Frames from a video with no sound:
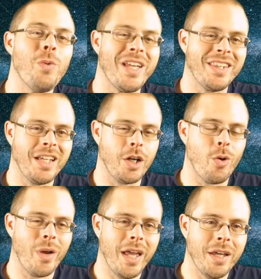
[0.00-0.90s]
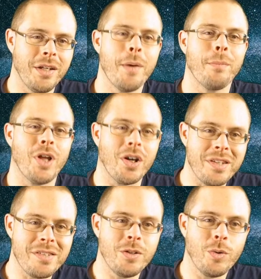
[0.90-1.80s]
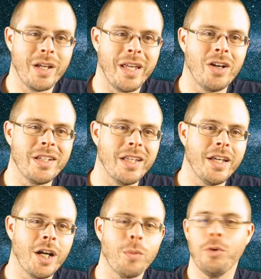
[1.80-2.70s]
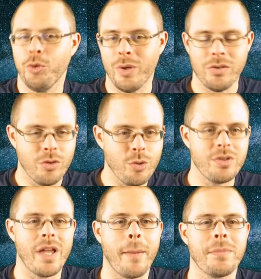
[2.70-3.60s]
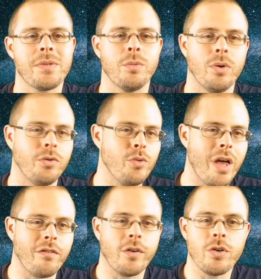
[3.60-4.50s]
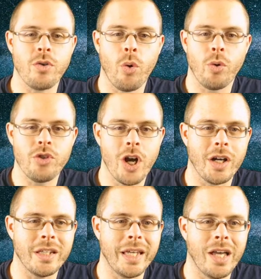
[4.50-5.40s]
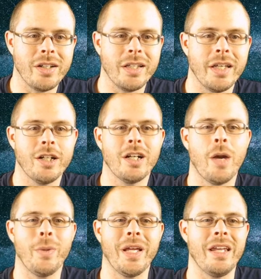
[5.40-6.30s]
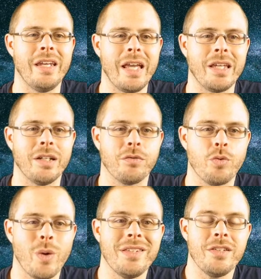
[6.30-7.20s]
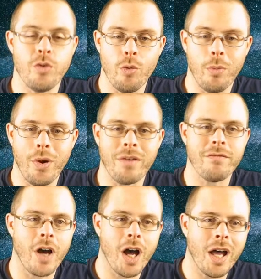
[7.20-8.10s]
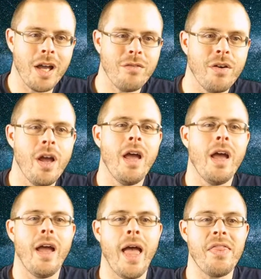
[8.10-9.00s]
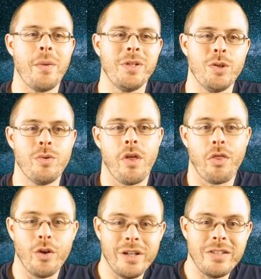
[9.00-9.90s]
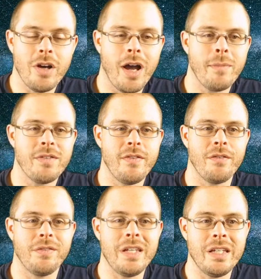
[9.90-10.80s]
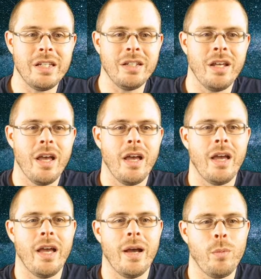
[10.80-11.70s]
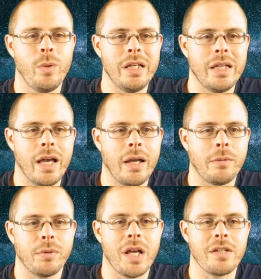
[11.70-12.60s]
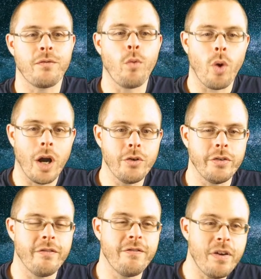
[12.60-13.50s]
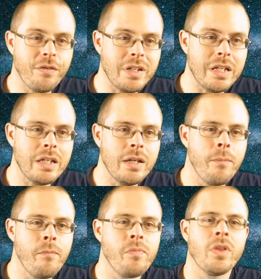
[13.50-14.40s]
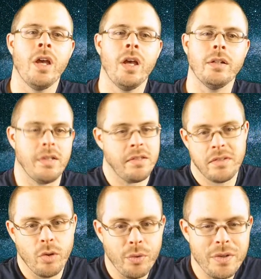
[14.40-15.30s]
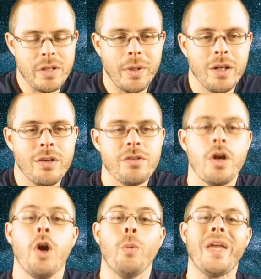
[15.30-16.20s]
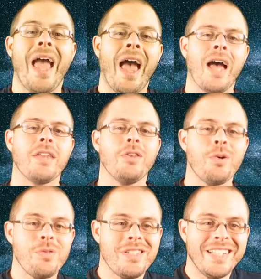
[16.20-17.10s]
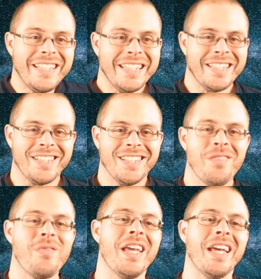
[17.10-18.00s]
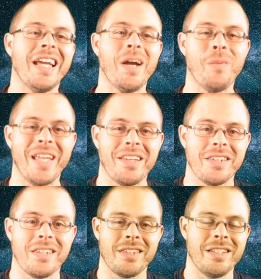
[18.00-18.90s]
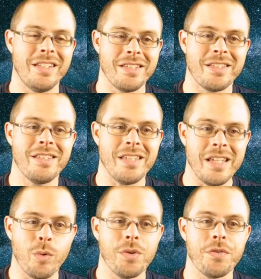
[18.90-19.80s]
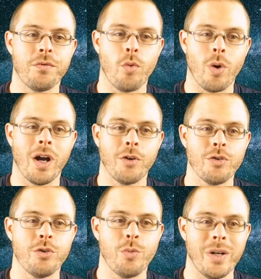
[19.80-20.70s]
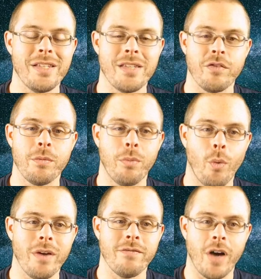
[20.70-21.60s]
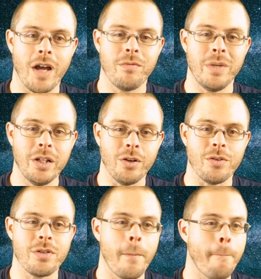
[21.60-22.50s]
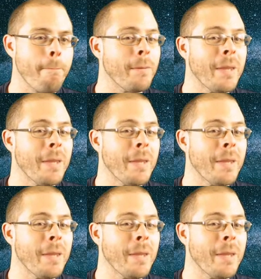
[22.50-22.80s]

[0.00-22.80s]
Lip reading: We can then go ahead, plug this into our calculator. We'll do it in 2 steps. We'll do that first whole chunk in the calculator, and we get negative 22.5. And then we do the 30 times 15, and we get plus 450. The 0 disappears. We add those together, and we get that the distance equals 427.5 meters.